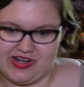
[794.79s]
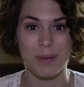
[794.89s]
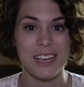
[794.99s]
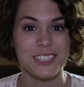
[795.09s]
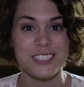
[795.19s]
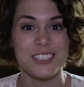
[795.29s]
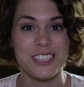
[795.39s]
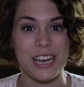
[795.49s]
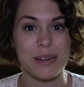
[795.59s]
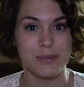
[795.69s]
Sebastian
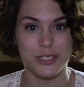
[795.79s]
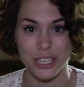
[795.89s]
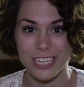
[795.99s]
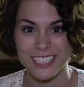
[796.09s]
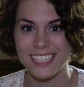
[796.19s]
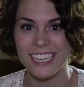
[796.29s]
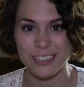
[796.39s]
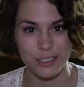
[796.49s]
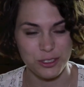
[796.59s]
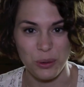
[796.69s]
stabbed Jace
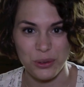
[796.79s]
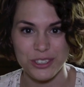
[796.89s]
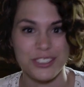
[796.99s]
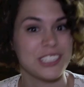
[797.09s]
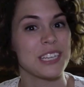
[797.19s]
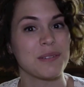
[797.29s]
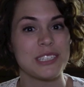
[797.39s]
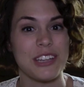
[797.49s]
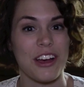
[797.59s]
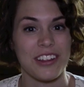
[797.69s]
in the shoulder, just like we
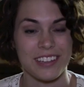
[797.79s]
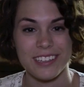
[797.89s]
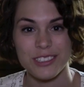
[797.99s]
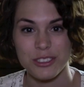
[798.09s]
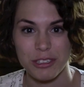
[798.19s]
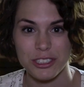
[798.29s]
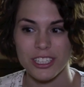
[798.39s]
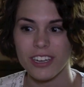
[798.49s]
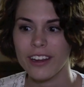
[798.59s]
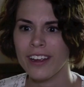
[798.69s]
saw in the
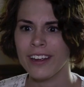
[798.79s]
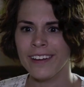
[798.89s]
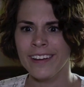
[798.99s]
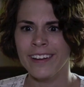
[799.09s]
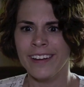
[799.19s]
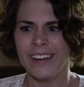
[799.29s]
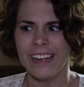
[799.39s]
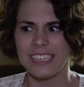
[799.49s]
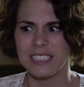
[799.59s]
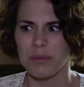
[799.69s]
illustration.
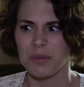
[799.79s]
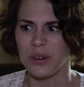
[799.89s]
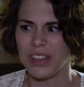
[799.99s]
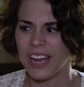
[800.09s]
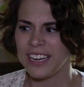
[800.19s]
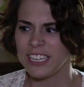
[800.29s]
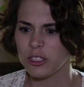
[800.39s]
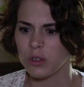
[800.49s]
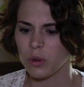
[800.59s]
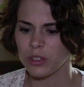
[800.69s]
Except for then his
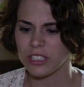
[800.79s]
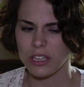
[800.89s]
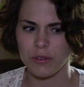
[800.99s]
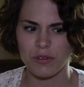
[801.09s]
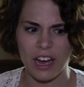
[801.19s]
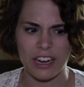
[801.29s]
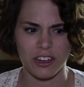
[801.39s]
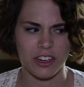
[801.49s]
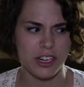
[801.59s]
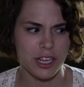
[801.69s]
shoulder is on
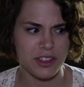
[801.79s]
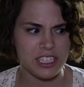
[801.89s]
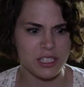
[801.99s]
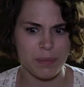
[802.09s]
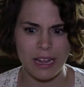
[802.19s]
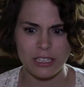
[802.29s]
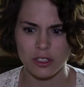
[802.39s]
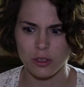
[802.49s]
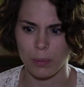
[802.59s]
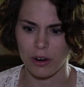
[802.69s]
fire, and then
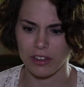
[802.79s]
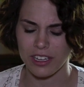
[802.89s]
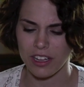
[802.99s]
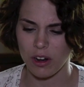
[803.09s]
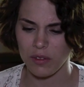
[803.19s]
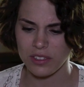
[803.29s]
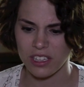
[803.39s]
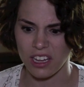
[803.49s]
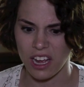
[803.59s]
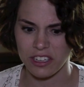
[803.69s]
Sebastian's burned, and then all of a
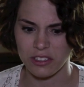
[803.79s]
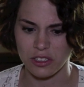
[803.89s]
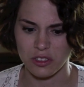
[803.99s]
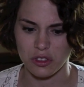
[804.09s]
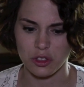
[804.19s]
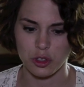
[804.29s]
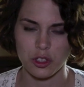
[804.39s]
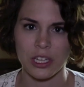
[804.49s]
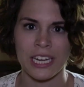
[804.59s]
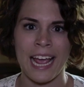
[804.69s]
sudden the Iron Sisters are
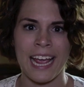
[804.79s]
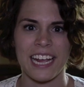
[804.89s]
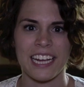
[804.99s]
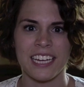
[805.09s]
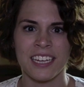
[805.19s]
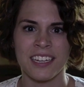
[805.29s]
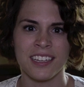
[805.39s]
just like, hey,